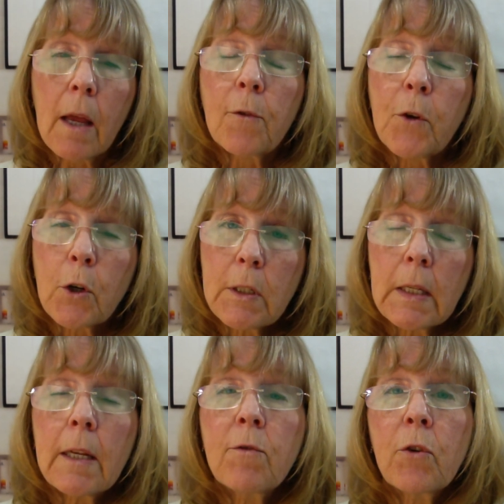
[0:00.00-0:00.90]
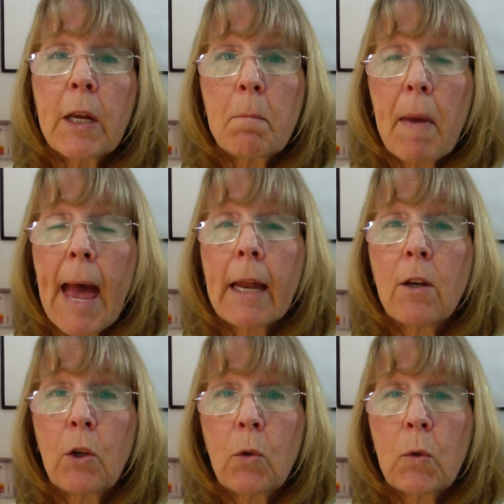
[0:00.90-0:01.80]
if you're delivering bad
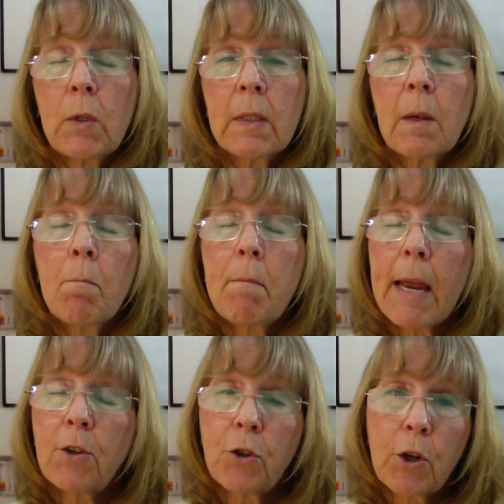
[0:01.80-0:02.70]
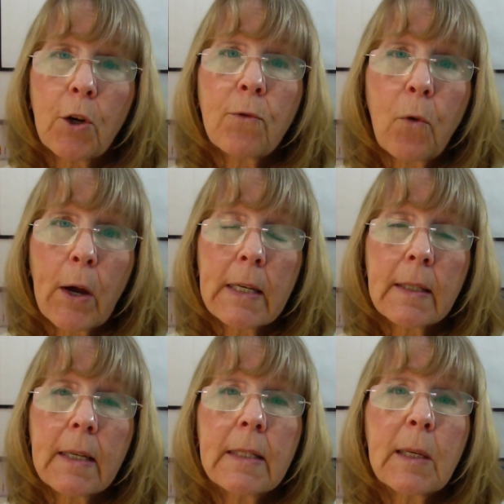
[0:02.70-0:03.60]
news, make sure your
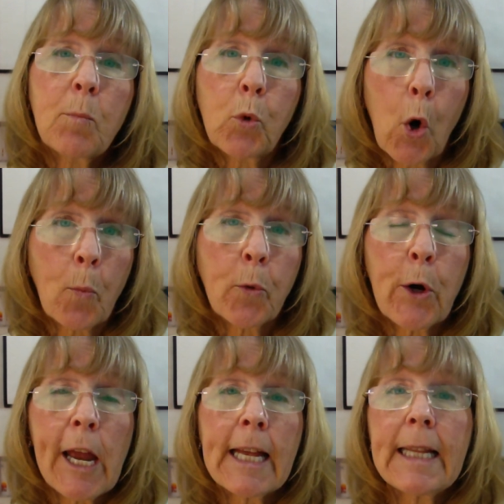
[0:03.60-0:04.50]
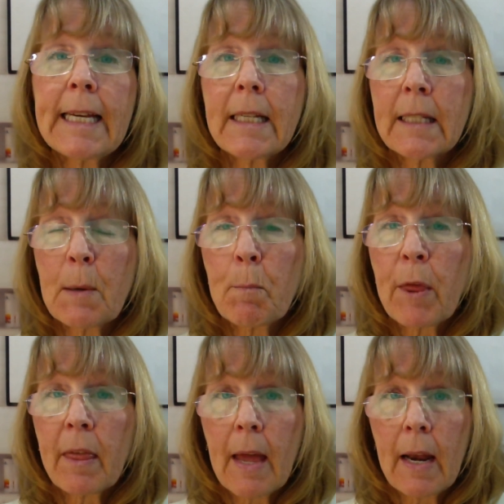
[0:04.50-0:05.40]
voice is appropriately
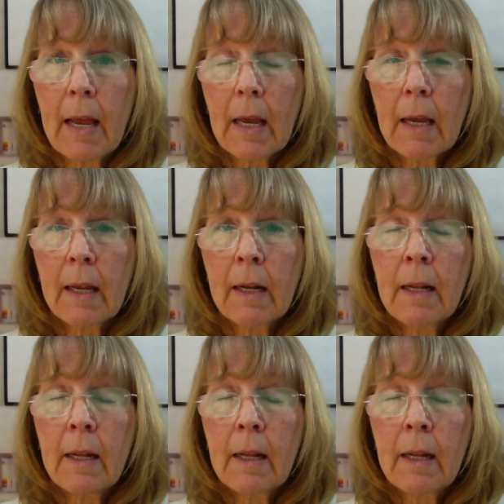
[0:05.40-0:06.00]
sympathetic.